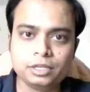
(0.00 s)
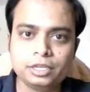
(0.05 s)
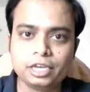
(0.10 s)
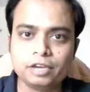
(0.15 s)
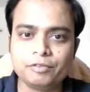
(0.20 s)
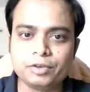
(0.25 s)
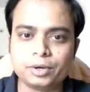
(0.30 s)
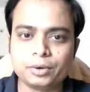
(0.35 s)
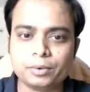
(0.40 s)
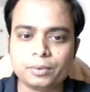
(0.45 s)

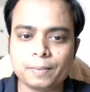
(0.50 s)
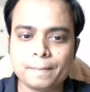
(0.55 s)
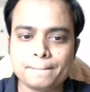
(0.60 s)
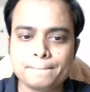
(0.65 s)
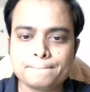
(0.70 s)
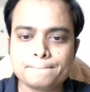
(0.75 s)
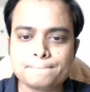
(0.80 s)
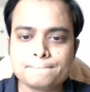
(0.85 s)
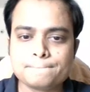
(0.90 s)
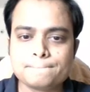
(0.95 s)
Here we go.
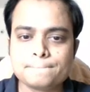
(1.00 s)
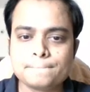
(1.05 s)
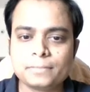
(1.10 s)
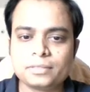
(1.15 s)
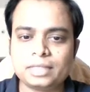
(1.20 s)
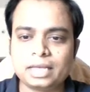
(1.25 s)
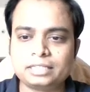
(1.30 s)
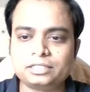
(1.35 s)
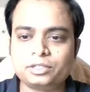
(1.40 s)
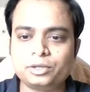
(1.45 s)

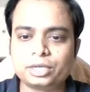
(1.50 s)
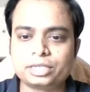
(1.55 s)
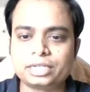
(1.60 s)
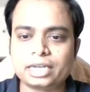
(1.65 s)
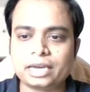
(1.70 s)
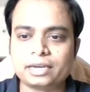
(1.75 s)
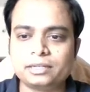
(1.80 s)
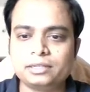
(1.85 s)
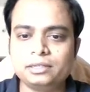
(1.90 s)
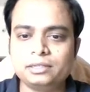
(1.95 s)
That's a
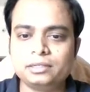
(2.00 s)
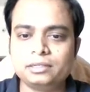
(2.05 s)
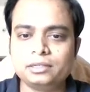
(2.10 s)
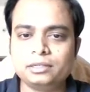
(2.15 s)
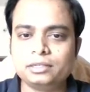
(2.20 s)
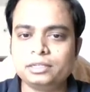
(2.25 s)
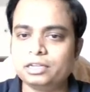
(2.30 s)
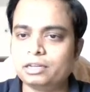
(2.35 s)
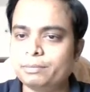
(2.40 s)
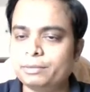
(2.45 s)
rectangle.
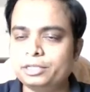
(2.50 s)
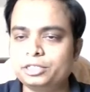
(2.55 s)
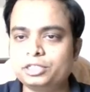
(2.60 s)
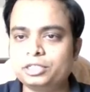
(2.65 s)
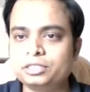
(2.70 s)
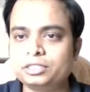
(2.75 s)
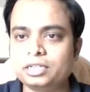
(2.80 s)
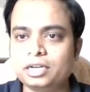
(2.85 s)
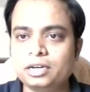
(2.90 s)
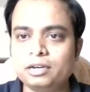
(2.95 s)

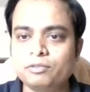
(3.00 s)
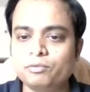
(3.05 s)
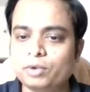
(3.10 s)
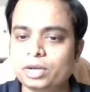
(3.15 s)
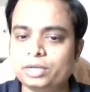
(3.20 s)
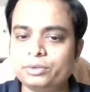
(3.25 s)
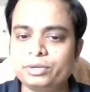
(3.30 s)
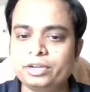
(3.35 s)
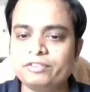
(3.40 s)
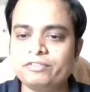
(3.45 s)
Dimensions are
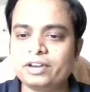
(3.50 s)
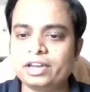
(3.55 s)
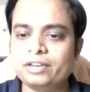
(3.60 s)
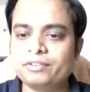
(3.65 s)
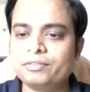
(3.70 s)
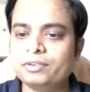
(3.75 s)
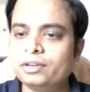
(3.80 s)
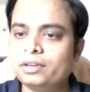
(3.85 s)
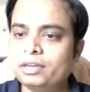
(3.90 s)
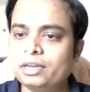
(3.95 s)
one hundred
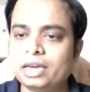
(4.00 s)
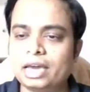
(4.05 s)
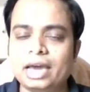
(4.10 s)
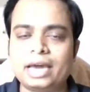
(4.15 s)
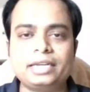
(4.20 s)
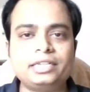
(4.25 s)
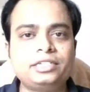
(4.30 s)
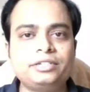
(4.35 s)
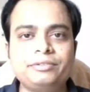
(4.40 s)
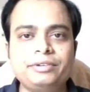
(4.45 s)
twenty-five
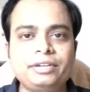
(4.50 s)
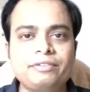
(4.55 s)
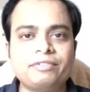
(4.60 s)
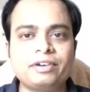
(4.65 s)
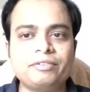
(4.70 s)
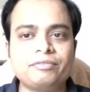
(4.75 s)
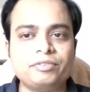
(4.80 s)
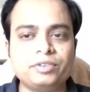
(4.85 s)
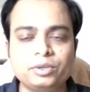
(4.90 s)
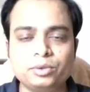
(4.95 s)
and
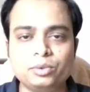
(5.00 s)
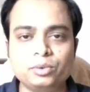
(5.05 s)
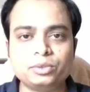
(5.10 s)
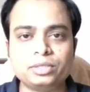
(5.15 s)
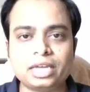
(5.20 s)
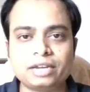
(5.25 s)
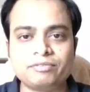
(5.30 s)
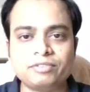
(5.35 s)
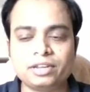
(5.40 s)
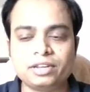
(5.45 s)
seventy-five. You know
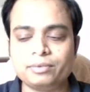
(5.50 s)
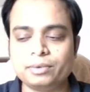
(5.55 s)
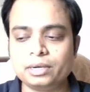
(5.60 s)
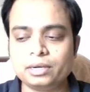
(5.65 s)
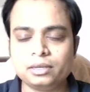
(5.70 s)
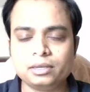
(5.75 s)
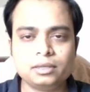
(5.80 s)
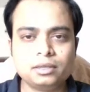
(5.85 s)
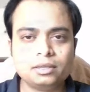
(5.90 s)
that very well.